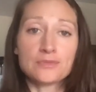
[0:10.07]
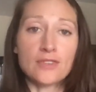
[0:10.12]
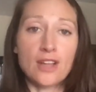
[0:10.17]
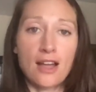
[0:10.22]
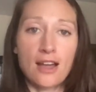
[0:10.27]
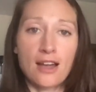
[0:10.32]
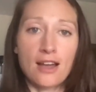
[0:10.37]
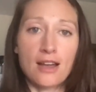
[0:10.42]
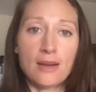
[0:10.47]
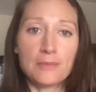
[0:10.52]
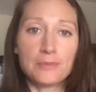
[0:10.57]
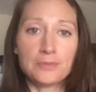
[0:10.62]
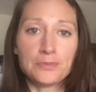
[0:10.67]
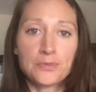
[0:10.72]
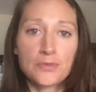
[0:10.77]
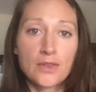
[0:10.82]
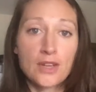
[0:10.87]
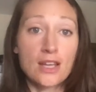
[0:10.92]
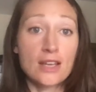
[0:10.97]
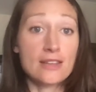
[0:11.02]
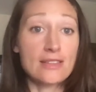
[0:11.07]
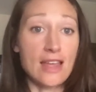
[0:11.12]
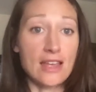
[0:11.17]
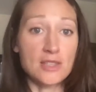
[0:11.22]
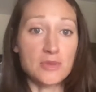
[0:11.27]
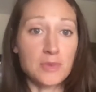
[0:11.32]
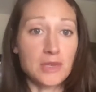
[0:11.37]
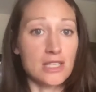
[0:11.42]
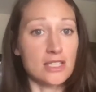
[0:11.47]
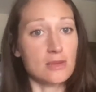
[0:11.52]
And that's
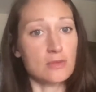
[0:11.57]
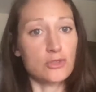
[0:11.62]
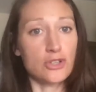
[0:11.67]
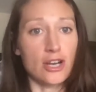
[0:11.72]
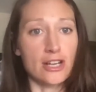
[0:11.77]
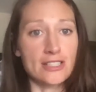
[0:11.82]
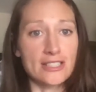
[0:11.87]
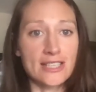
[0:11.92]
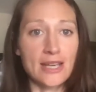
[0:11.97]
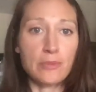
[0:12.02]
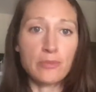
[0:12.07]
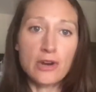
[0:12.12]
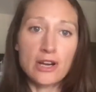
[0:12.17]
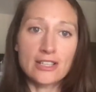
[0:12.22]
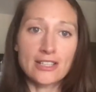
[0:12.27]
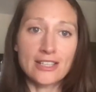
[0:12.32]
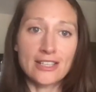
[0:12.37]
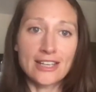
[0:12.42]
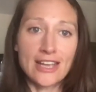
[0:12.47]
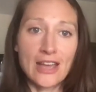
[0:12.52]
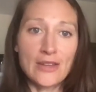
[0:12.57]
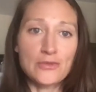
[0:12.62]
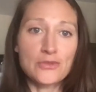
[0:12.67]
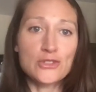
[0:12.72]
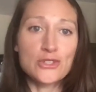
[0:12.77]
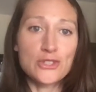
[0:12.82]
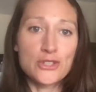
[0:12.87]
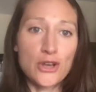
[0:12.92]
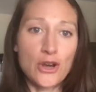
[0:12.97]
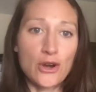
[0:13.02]
because I'm trying to get pregnant again.
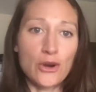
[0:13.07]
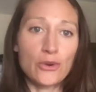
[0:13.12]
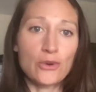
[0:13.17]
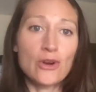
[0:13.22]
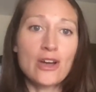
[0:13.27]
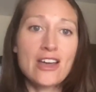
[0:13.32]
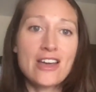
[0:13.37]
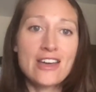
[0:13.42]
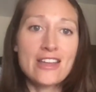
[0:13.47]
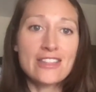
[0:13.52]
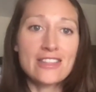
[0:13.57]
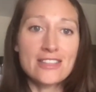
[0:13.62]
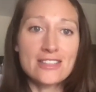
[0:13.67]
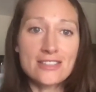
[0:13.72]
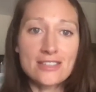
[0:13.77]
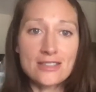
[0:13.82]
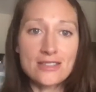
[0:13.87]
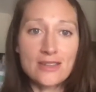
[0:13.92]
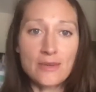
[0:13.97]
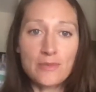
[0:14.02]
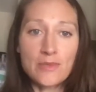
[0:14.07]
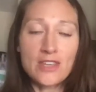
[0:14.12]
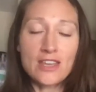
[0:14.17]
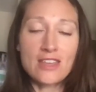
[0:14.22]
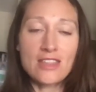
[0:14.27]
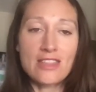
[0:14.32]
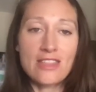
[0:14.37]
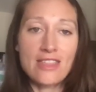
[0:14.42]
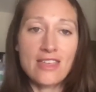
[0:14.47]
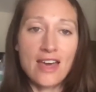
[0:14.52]
So this is
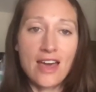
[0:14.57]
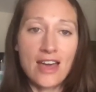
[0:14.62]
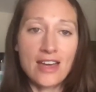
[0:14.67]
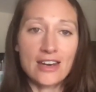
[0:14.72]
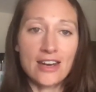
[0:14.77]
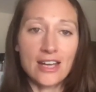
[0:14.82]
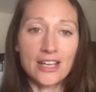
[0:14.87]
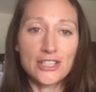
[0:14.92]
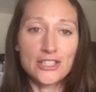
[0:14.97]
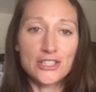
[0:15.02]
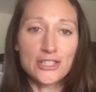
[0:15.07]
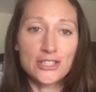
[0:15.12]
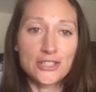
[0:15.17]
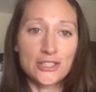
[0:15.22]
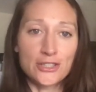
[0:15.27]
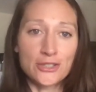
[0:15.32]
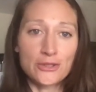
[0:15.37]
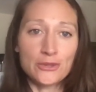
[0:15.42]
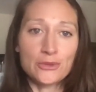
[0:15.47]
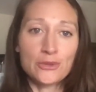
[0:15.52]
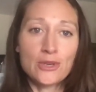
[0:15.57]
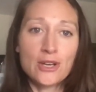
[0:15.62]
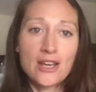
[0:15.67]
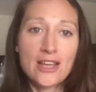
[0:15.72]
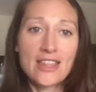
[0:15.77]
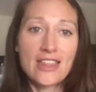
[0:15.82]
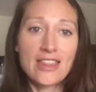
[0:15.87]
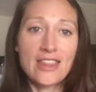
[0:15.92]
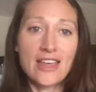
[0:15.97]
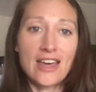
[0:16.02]
something that I do
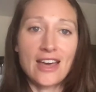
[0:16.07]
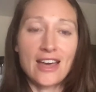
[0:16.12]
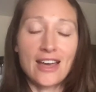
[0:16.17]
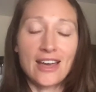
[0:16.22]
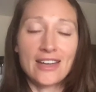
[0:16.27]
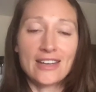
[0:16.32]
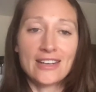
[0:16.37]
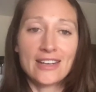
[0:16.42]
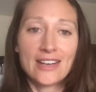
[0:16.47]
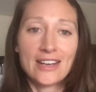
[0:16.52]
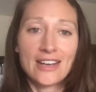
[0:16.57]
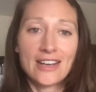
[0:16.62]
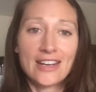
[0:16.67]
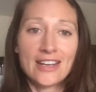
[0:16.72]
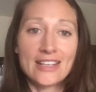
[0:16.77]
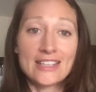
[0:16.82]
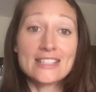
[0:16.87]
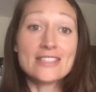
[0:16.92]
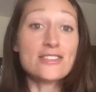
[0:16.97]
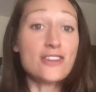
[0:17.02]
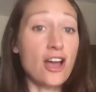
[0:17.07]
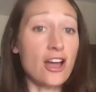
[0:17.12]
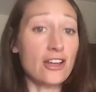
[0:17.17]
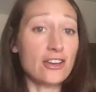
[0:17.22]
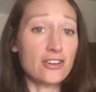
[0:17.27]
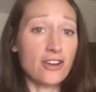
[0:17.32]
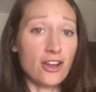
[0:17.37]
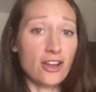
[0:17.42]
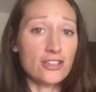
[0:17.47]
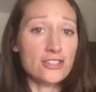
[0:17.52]
that is not
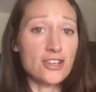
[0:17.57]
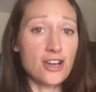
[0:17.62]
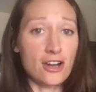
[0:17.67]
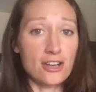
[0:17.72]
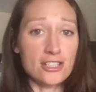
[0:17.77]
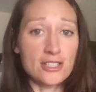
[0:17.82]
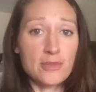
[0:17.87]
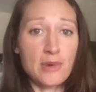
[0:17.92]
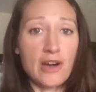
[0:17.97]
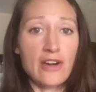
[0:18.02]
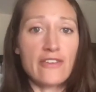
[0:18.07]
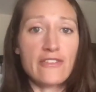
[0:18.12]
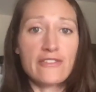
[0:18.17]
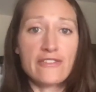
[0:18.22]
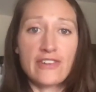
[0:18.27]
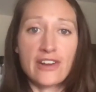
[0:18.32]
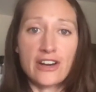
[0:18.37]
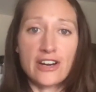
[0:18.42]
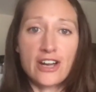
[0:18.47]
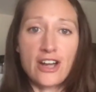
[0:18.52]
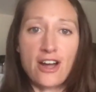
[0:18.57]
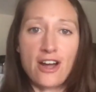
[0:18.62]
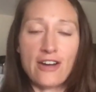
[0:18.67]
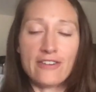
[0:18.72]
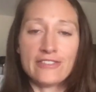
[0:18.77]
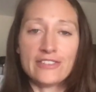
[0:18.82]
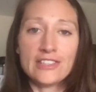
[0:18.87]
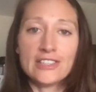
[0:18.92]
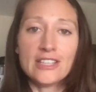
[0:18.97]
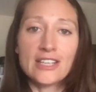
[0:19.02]
talked about very
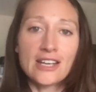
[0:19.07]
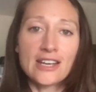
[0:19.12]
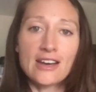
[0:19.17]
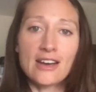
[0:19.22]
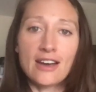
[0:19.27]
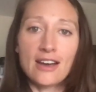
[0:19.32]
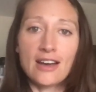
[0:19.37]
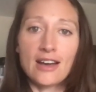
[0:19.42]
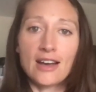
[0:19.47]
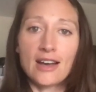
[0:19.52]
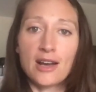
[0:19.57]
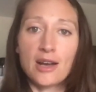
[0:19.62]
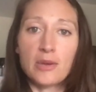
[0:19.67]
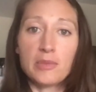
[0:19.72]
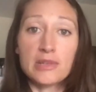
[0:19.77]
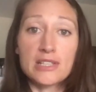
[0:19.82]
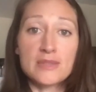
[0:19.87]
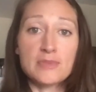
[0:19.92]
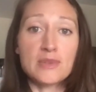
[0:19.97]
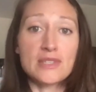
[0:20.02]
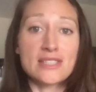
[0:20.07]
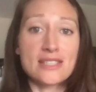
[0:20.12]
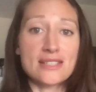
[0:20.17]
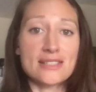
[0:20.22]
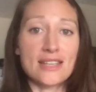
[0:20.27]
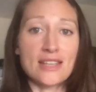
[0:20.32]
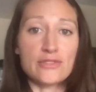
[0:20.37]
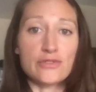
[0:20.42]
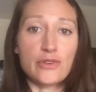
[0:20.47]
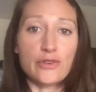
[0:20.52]
often, but it's been
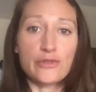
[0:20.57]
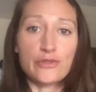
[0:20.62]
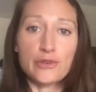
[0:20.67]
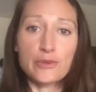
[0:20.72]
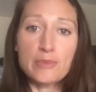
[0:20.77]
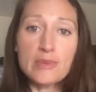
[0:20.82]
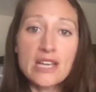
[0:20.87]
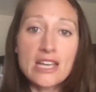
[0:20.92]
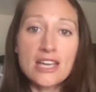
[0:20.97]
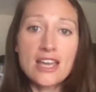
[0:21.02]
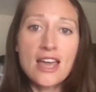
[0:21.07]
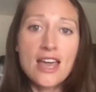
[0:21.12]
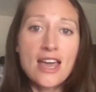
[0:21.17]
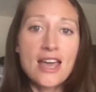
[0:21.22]
successful for me.